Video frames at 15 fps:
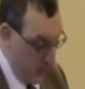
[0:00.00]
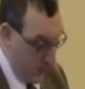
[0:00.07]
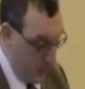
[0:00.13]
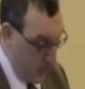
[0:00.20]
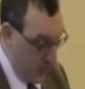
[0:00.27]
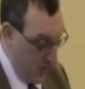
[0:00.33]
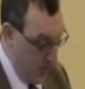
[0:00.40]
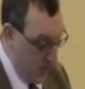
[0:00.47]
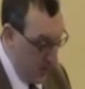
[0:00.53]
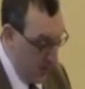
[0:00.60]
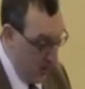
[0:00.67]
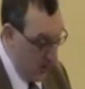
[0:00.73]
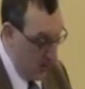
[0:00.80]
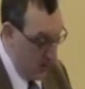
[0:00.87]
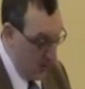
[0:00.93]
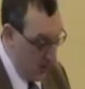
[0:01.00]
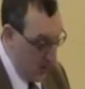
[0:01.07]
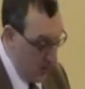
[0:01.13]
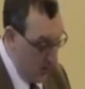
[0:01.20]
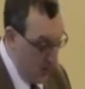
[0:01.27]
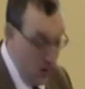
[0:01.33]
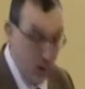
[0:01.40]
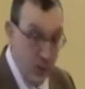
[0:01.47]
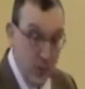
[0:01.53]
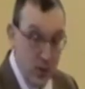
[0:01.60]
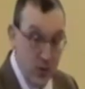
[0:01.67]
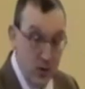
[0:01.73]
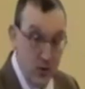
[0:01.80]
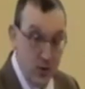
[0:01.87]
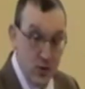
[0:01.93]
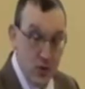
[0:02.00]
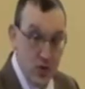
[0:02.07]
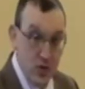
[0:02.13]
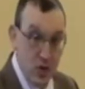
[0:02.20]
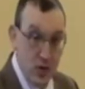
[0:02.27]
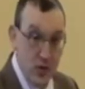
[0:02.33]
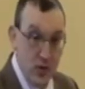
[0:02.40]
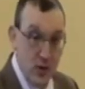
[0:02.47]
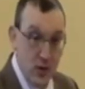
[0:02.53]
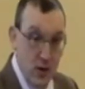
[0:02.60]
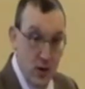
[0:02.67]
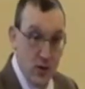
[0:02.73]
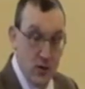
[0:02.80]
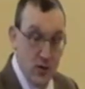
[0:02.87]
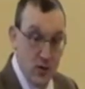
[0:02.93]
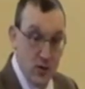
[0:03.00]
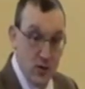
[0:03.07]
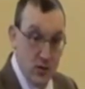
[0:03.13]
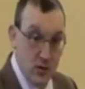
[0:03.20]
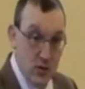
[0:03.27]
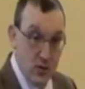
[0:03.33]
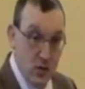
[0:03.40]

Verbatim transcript: for sin upon solid grounds.